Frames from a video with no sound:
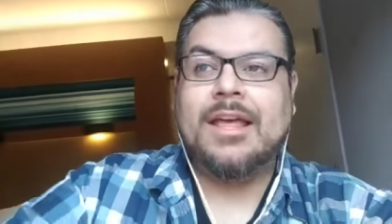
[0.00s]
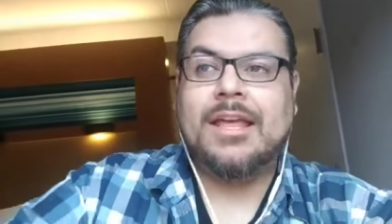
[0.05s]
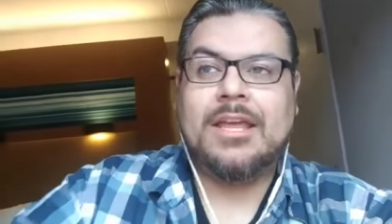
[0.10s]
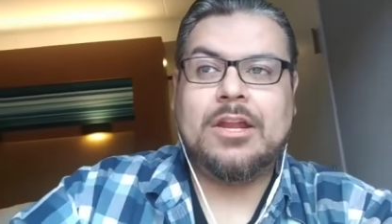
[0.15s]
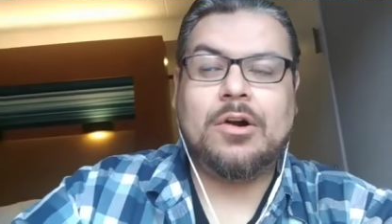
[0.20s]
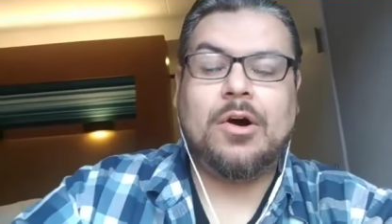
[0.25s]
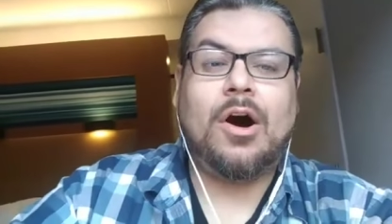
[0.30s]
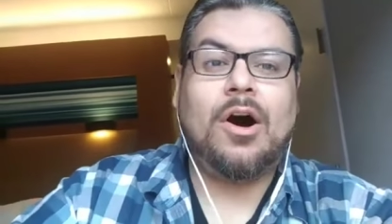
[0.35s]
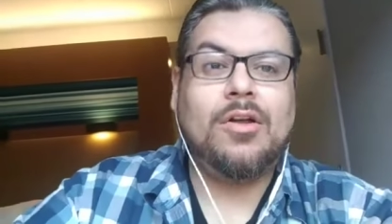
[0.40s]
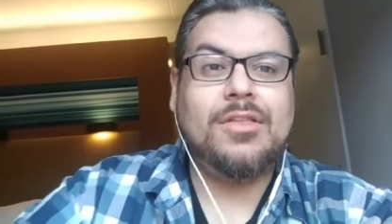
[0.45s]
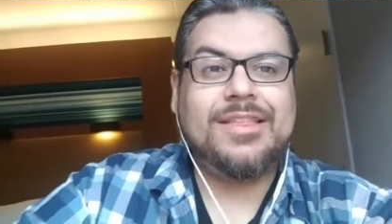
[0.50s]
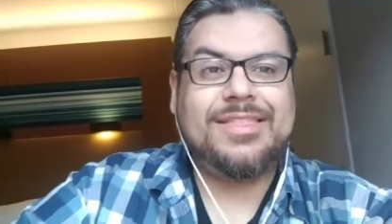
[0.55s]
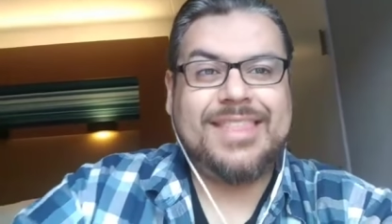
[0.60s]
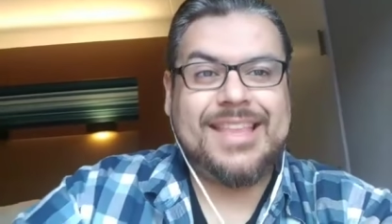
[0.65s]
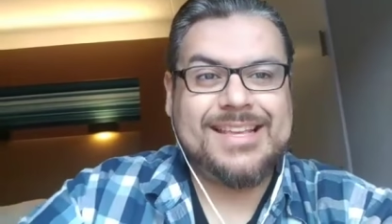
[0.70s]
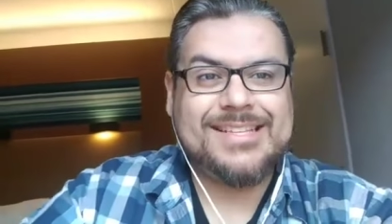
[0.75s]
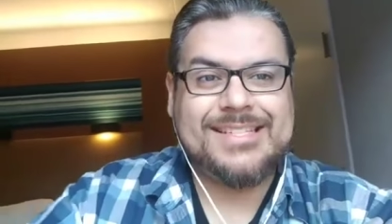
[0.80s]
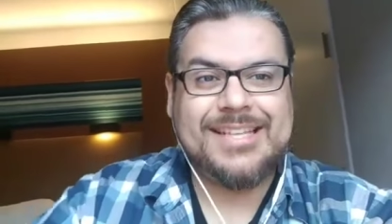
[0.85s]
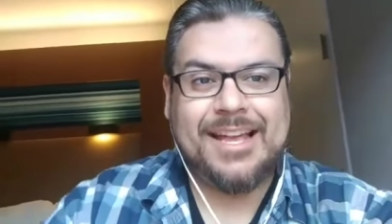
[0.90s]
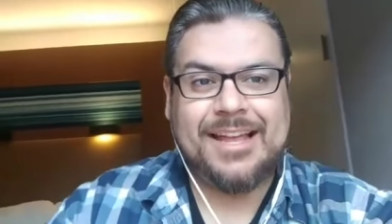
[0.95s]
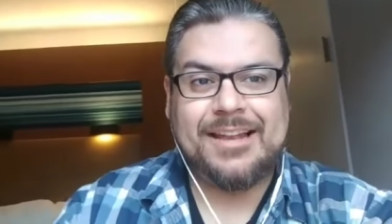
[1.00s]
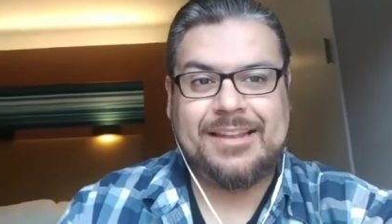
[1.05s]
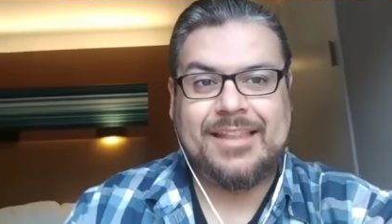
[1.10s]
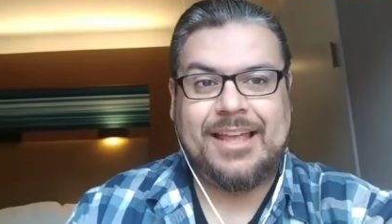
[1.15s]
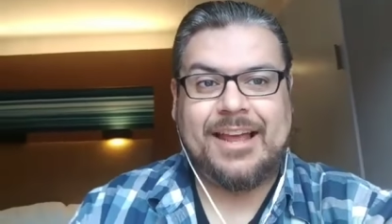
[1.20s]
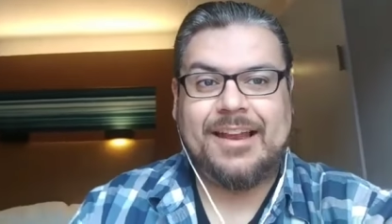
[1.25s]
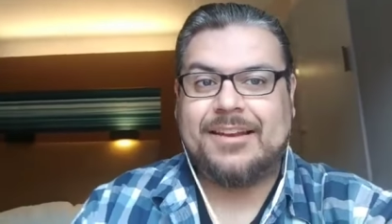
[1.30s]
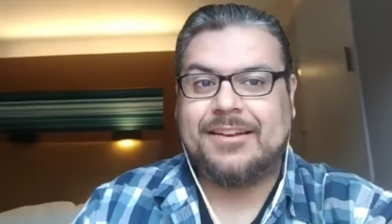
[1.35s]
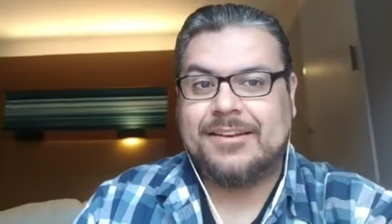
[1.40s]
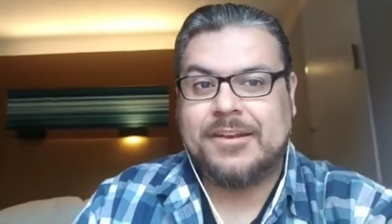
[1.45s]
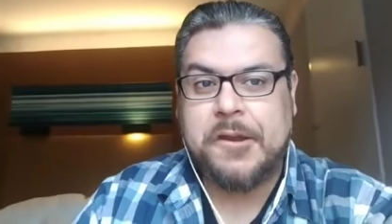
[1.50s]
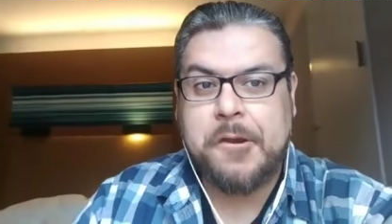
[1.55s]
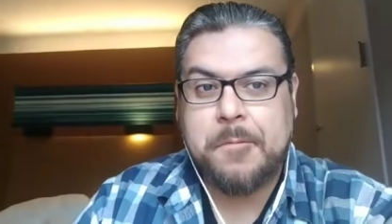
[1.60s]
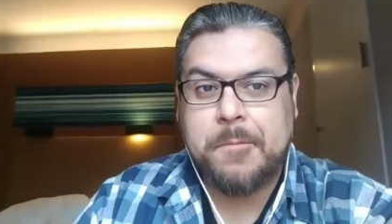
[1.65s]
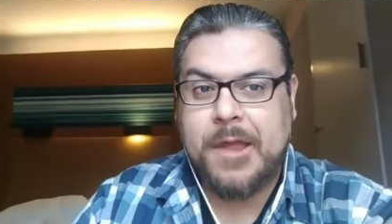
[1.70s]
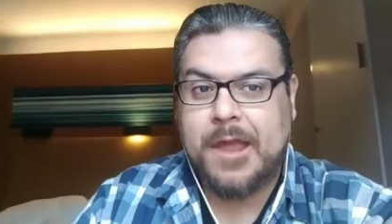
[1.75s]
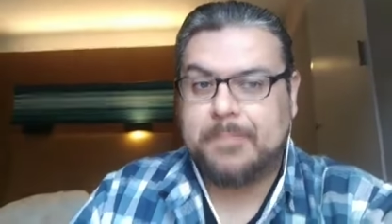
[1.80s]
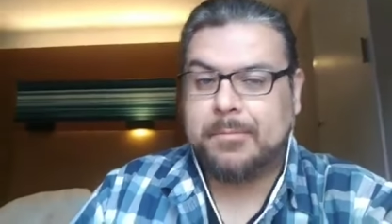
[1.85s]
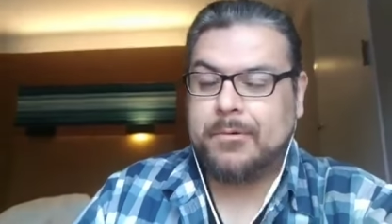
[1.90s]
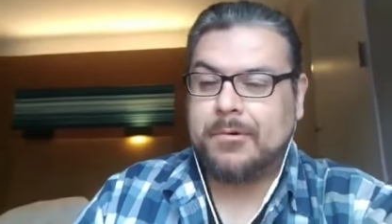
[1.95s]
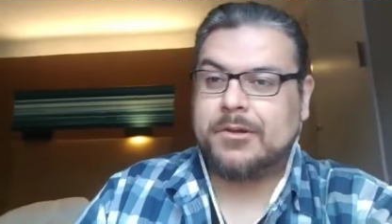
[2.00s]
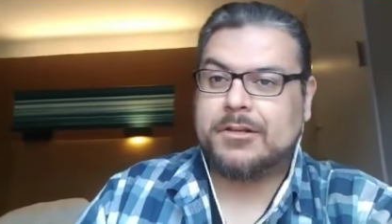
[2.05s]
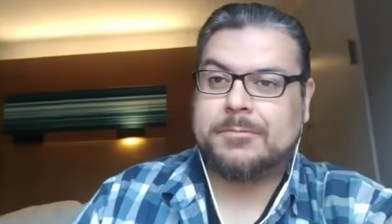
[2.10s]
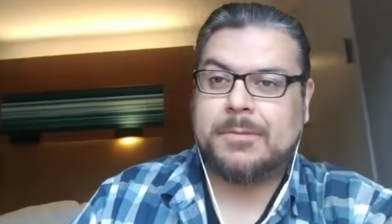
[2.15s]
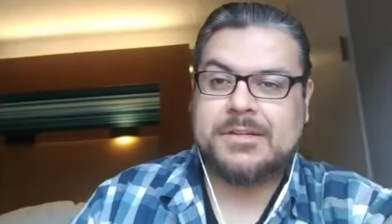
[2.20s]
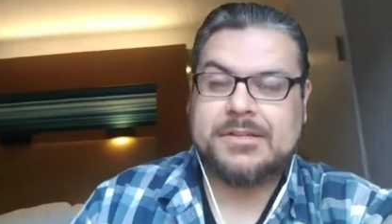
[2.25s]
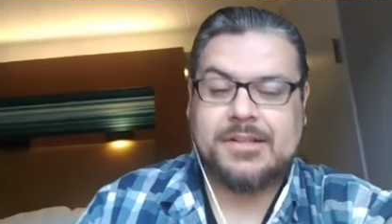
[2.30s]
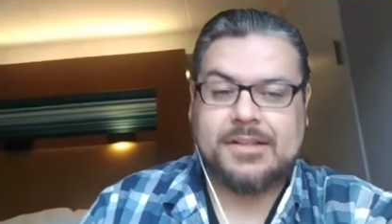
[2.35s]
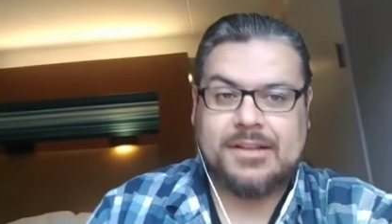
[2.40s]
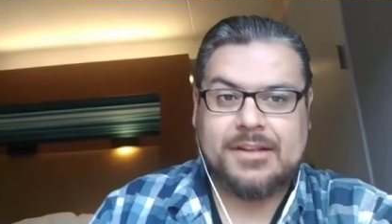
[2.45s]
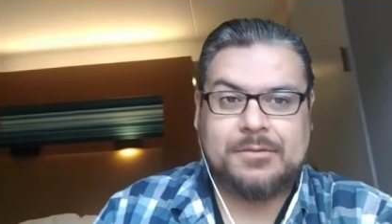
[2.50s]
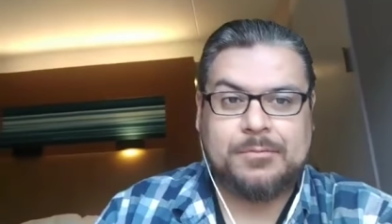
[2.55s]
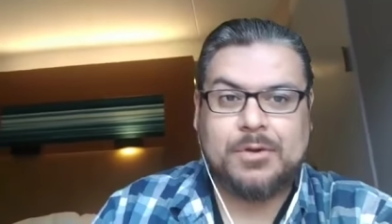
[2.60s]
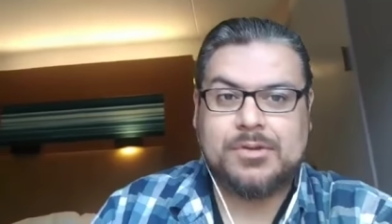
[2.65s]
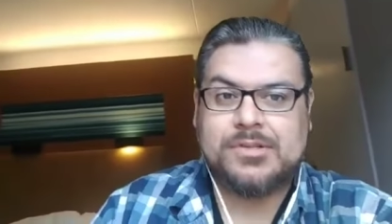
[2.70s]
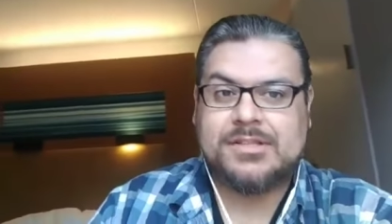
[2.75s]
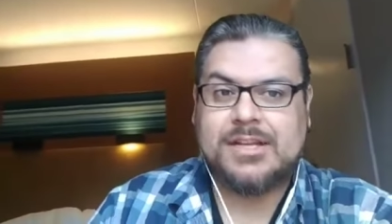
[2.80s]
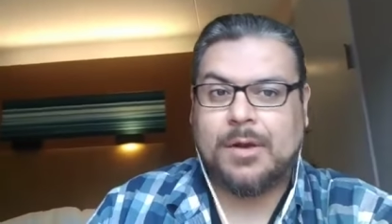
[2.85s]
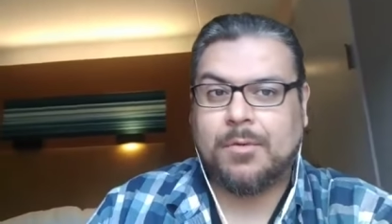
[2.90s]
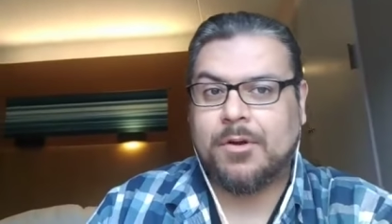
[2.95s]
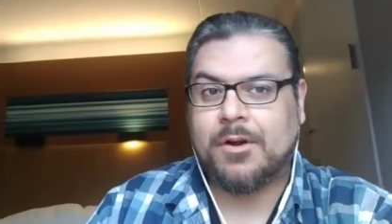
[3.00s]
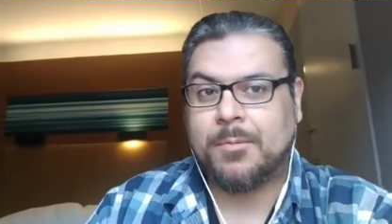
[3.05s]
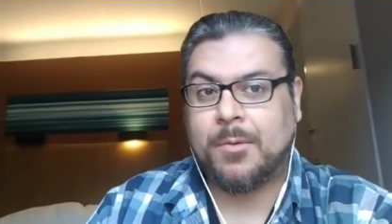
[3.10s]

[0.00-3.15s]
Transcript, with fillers: You know, all the things that, that new people, especially most network